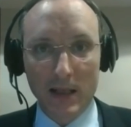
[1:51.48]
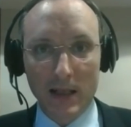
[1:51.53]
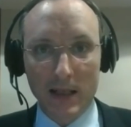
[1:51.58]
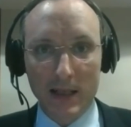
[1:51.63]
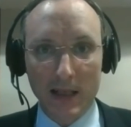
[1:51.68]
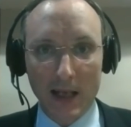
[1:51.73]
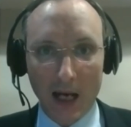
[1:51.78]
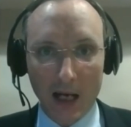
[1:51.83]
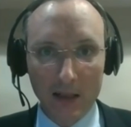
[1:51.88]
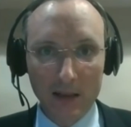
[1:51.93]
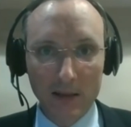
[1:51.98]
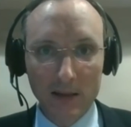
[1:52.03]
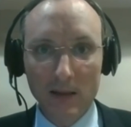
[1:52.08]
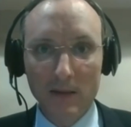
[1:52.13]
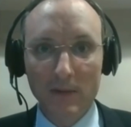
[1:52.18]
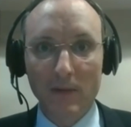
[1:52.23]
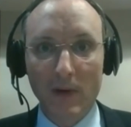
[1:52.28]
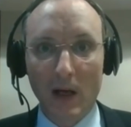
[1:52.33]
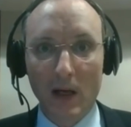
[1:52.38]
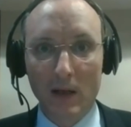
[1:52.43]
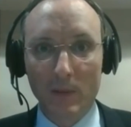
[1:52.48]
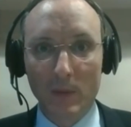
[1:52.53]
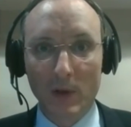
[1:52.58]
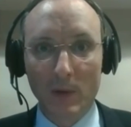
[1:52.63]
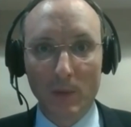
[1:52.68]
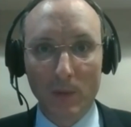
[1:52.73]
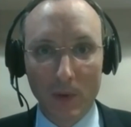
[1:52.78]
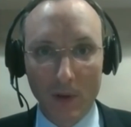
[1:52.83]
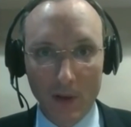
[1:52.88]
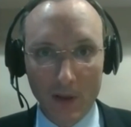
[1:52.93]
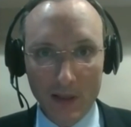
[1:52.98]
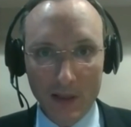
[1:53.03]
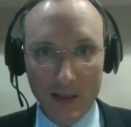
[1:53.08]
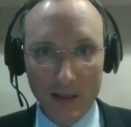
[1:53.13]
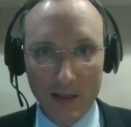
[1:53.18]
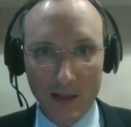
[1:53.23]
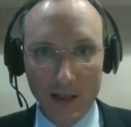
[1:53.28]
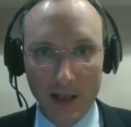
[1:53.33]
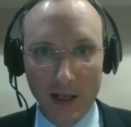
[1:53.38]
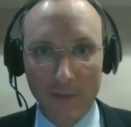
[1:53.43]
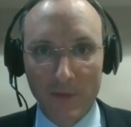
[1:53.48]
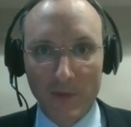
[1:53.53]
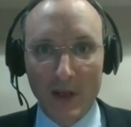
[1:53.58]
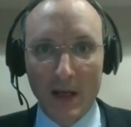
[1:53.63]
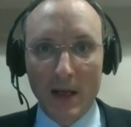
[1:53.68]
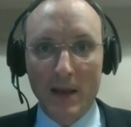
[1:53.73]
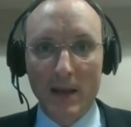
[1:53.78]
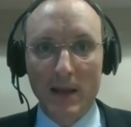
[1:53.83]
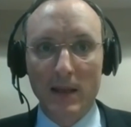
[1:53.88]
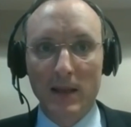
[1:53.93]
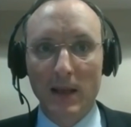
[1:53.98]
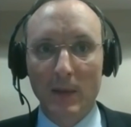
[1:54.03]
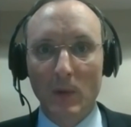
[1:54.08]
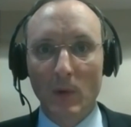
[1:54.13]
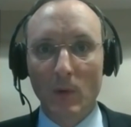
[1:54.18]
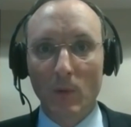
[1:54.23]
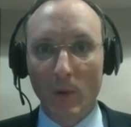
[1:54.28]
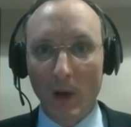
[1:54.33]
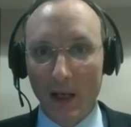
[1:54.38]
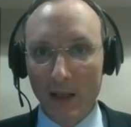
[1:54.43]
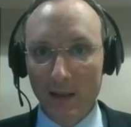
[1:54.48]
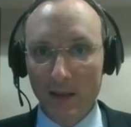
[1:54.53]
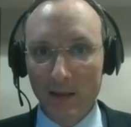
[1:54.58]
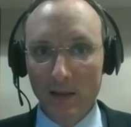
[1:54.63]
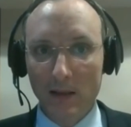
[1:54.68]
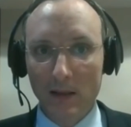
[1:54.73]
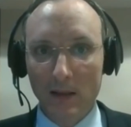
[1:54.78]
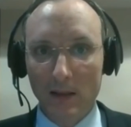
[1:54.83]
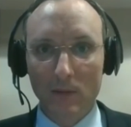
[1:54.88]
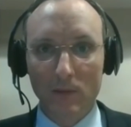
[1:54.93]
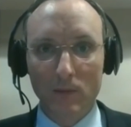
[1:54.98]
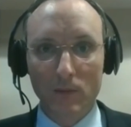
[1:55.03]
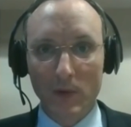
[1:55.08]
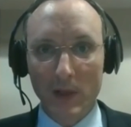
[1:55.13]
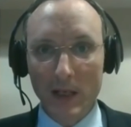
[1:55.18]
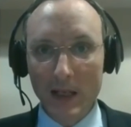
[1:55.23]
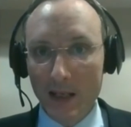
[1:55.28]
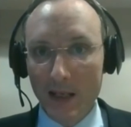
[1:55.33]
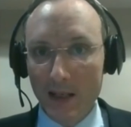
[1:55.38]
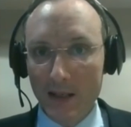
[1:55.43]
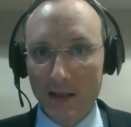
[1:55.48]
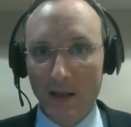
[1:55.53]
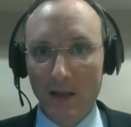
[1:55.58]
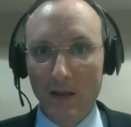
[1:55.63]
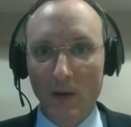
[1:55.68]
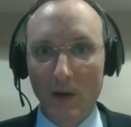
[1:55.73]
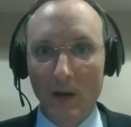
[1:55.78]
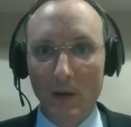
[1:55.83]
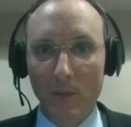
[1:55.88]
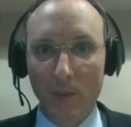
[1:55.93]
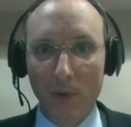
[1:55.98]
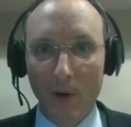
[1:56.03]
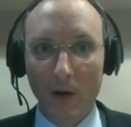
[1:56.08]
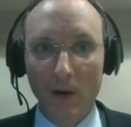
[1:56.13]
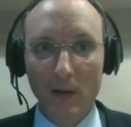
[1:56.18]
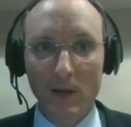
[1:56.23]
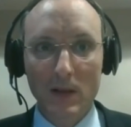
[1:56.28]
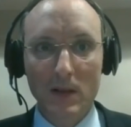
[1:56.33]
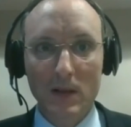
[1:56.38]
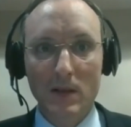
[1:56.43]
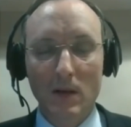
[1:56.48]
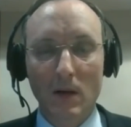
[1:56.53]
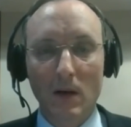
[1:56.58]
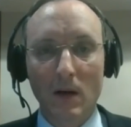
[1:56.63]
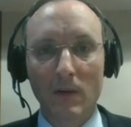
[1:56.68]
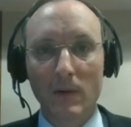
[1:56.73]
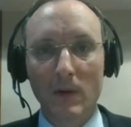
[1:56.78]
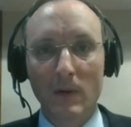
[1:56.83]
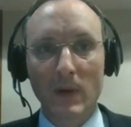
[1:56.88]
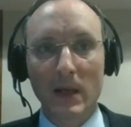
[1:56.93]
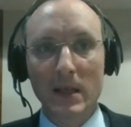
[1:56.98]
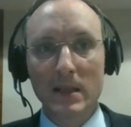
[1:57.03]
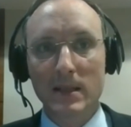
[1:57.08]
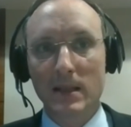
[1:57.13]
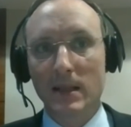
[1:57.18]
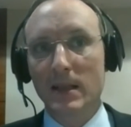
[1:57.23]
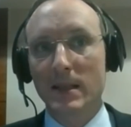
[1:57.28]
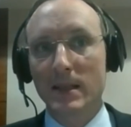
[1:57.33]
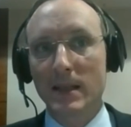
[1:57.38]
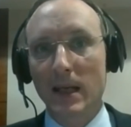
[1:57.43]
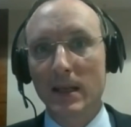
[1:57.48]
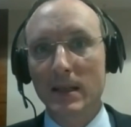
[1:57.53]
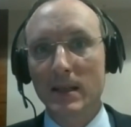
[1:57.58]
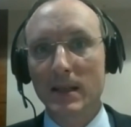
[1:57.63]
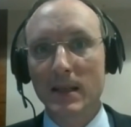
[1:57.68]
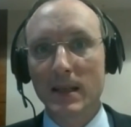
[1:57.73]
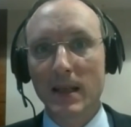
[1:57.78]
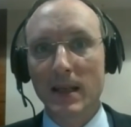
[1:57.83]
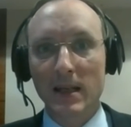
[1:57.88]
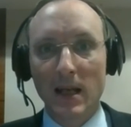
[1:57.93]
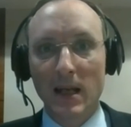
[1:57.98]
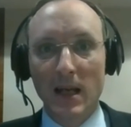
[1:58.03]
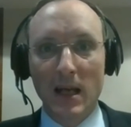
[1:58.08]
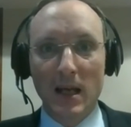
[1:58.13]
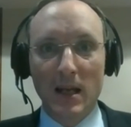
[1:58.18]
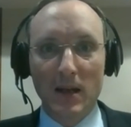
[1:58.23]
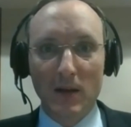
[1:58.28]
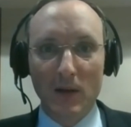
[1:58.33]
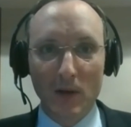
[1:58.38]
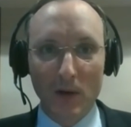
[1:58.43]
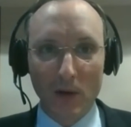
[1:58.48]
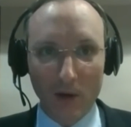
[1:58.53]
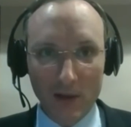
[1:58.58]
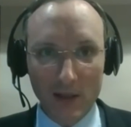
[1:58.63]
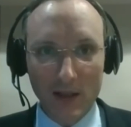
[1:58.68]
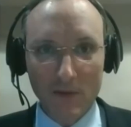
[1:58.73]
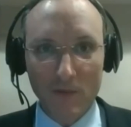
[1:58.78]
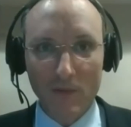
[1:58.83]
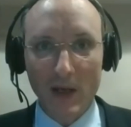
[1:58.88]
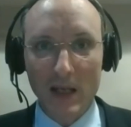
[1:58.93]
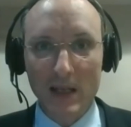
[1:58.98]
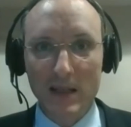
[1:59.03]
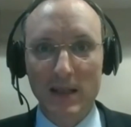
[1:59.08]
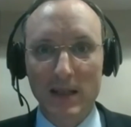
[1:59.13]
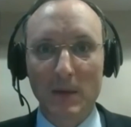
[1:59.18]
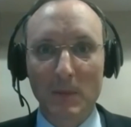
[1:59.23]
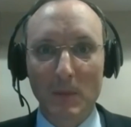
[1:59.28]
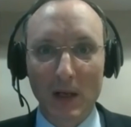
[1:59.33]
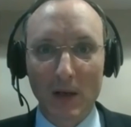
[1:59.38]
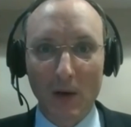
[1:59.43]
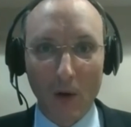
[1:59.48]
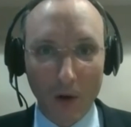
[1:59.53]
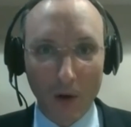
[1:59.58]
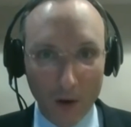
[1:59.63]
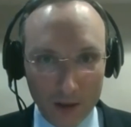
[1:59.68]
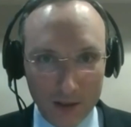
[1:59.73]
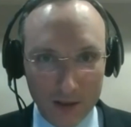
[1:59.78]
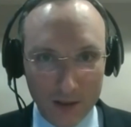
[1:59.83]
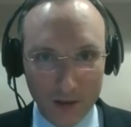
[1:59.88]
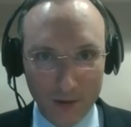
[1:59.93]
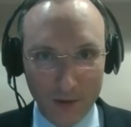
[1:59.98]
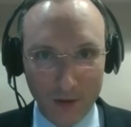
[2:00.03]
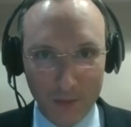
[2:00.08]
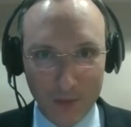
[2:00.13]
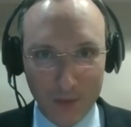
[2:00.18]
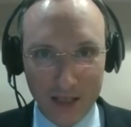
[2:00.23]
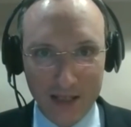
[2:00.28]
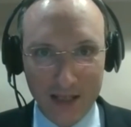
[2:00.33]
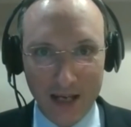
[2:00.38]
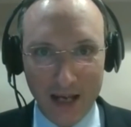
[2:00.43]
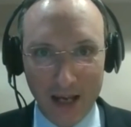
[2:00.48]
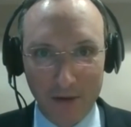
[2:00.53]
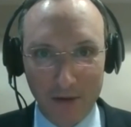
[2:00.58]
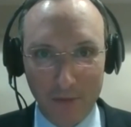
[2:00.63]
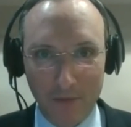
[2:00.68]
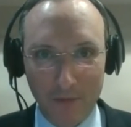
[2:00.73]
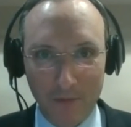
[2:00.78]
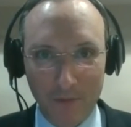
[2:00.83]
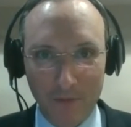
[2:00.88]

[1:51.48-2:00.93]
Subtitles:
this current environment, personally, the number one reason or importance of investing is actually that not investing might also not be safe.